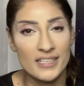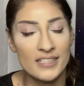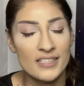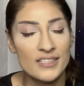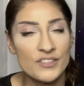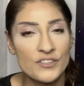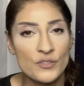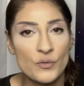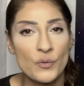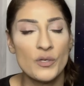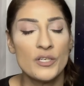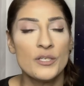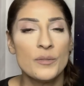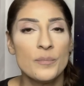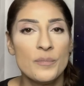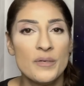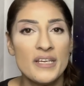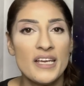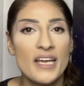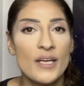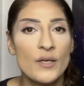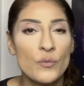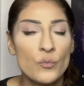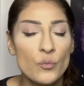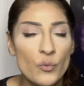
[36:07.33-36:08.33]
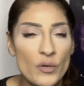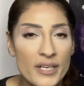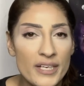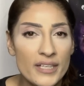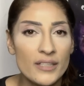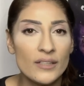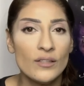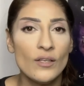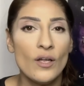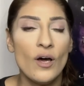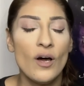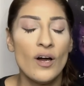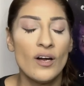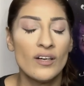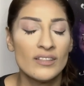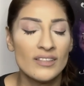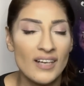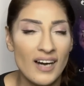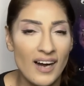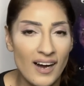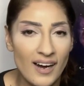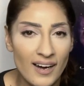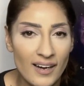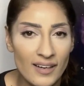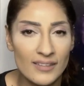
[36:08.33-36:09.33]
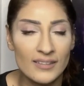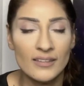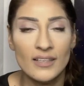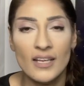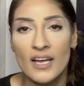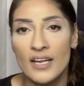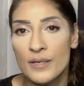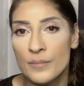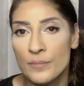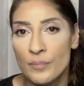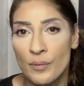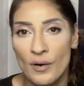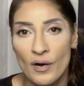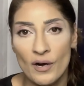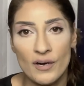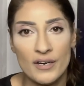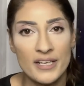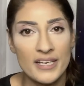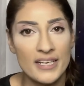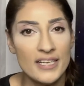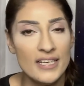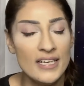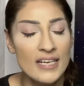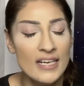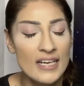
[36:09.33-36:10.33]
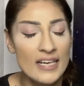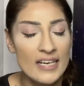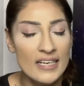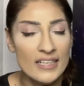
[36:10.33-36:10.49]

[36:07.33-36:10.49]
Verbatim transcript: It is going to be a week long online party.